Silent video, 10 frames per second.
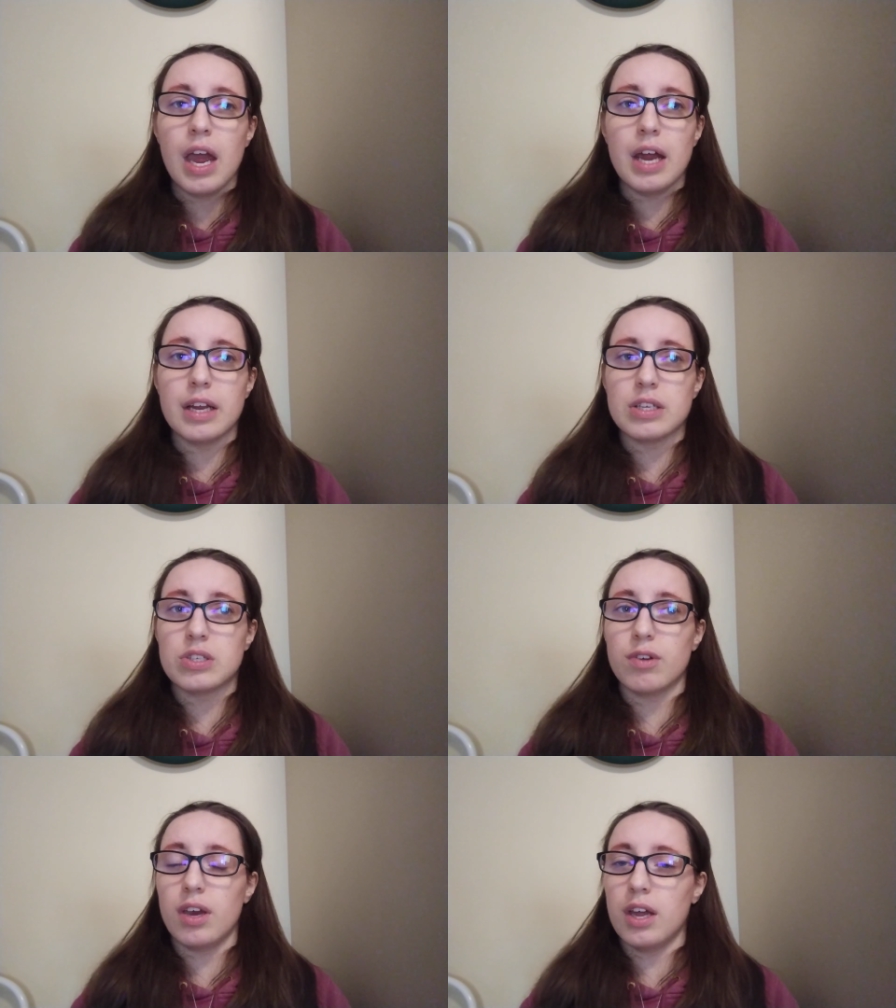It
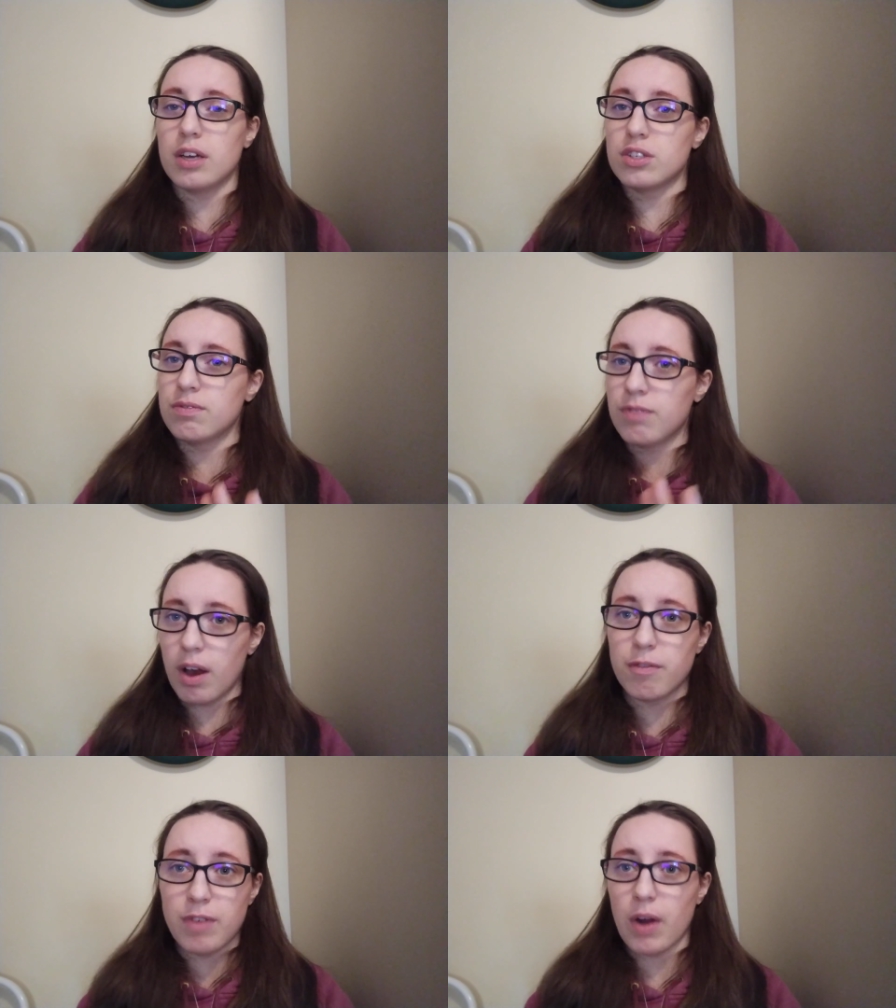is
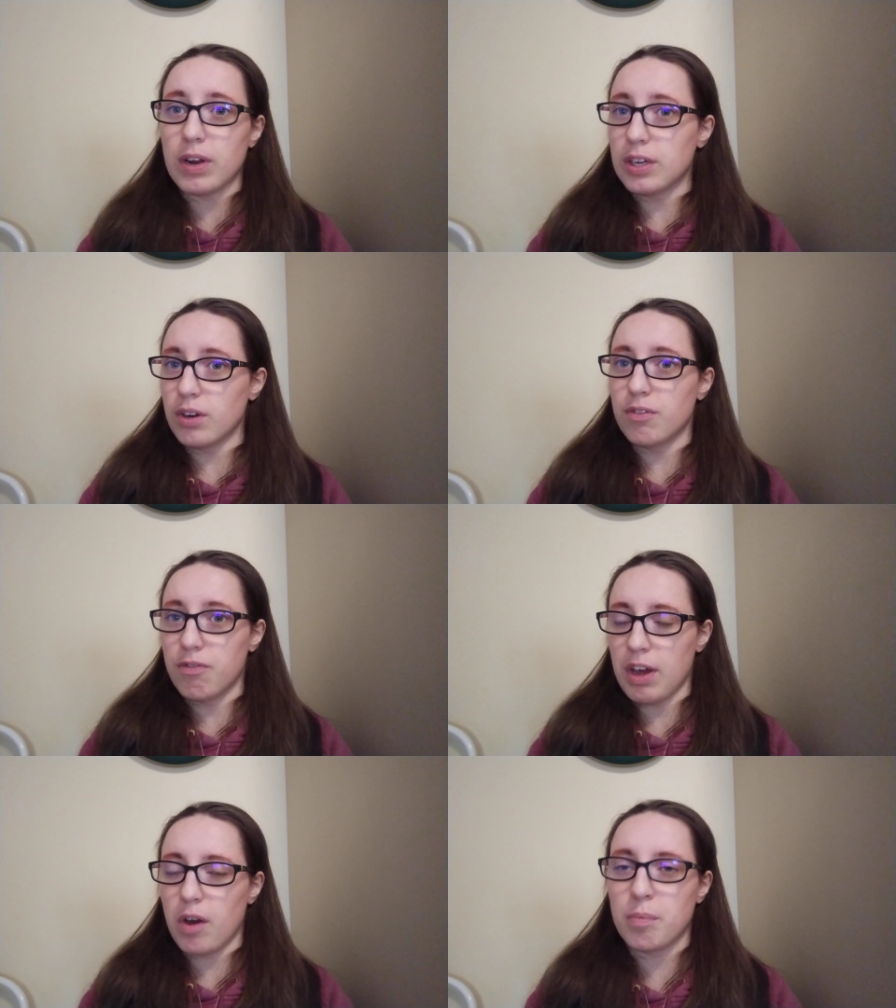a very good
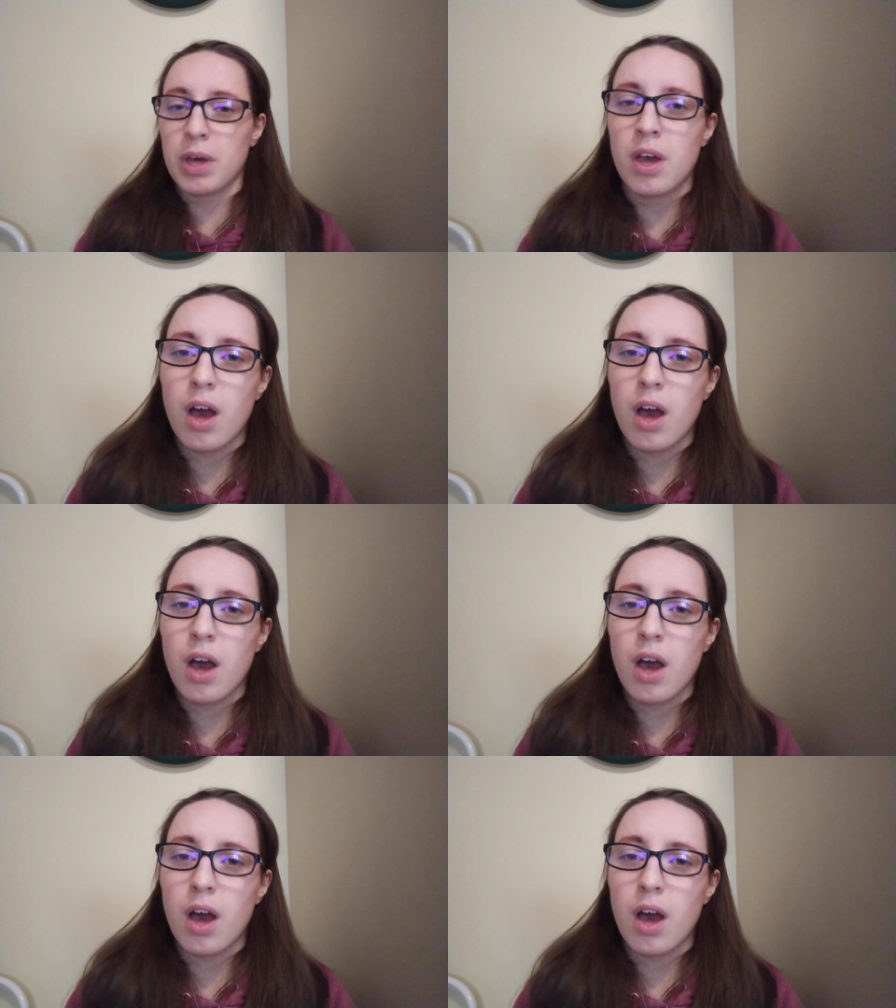film.